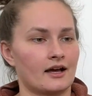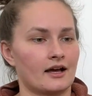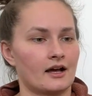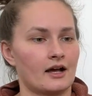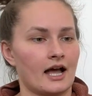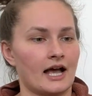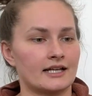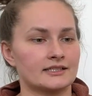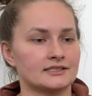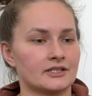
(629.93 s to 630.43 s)

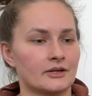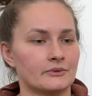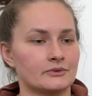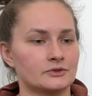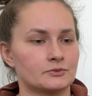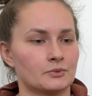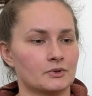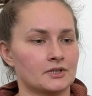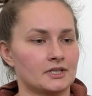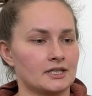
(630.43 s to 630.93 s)
as I was
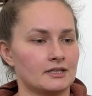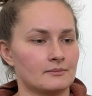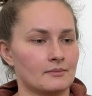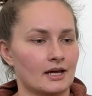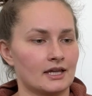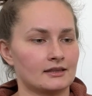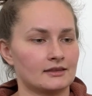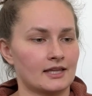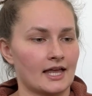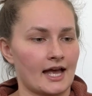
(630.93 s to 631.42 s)
working my
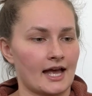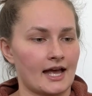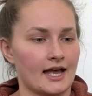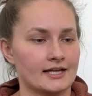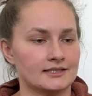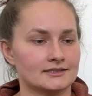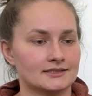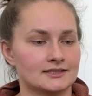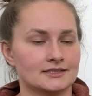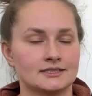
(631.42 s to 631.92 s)

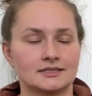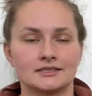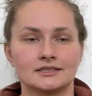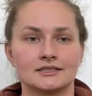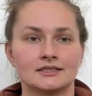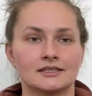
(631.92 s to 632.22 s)
last